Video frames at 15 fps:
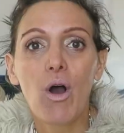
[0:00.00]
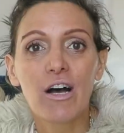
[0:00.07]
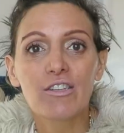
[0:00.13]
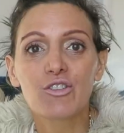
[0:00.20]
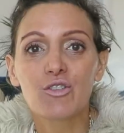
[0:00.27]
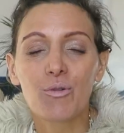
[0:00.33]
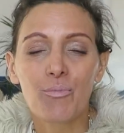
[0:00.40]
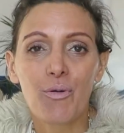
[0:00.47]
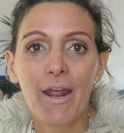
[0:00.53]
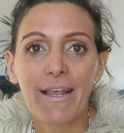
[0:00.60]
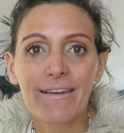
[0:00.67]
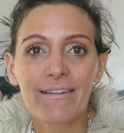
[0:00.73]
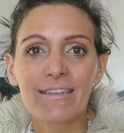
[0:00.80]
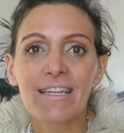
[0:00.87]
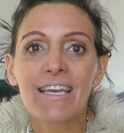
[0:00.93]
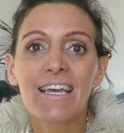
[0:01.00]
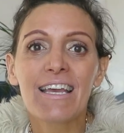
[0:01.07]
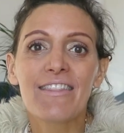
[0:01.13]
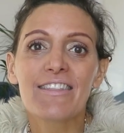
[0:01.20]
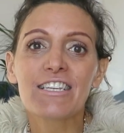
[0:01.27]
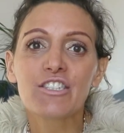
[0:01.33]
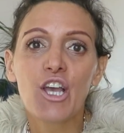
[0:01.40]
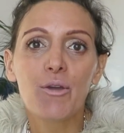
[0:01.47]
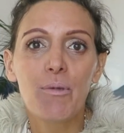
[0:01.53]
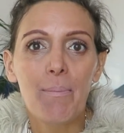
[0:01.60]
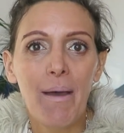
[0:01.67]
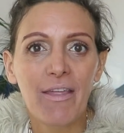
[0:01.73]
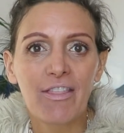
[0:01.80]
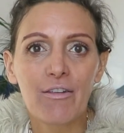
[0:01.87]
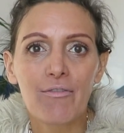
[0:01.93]
whilst you're pregnant. These
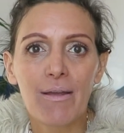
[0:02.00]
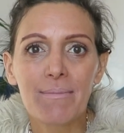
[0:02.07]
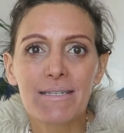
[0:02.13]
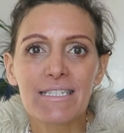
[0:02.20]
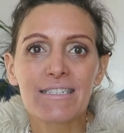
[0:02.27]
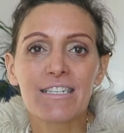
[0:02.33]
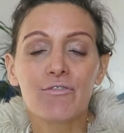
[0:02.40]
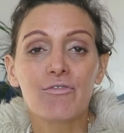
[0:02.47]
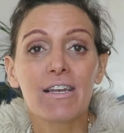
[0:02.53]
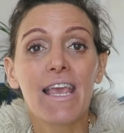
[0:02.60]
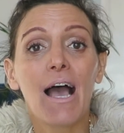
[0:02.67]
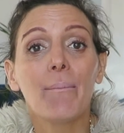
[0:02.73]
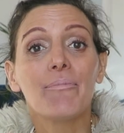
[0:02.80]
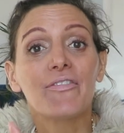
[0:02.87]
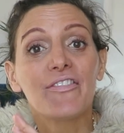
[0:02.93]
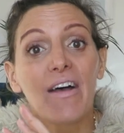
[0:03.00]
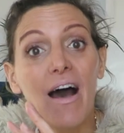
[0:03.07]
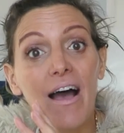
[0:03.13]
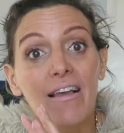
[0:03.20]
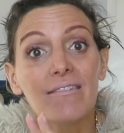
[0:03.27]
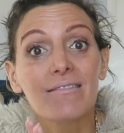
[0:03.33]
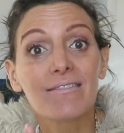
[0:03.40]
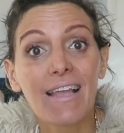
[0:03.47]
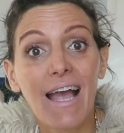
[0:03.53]
homeopathic remedies can really help dial